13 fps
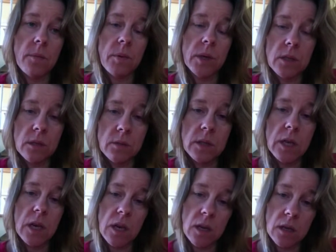prisms
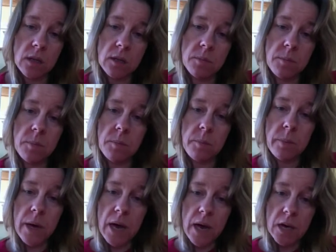and
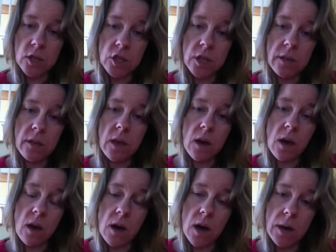patching the
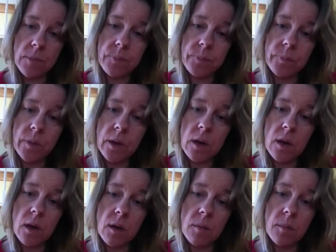eye,
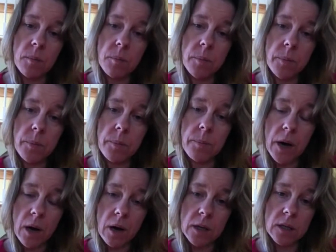
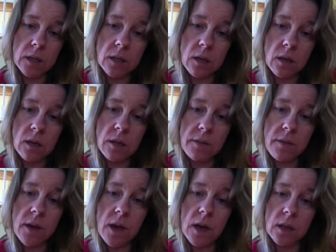but
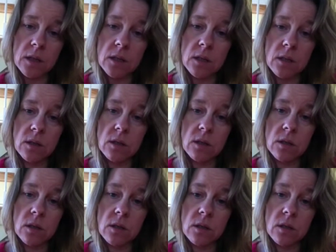that
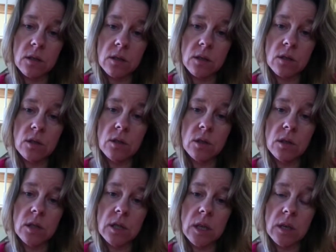
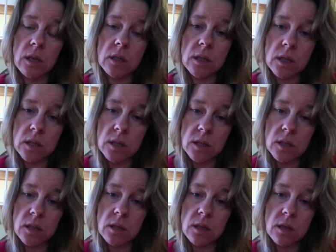could take
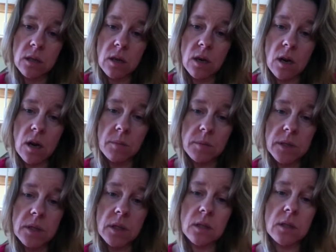up
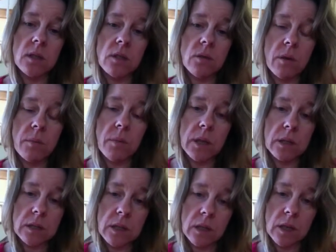to 6 to 12
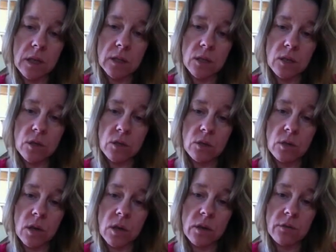months, I guess, to
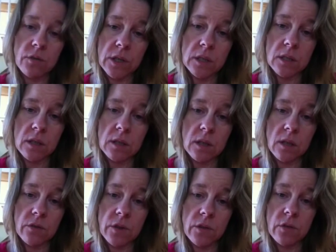kind of fix
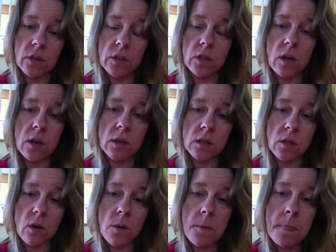itself, if it's gonna.
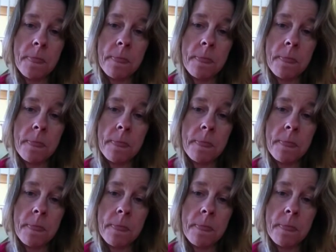So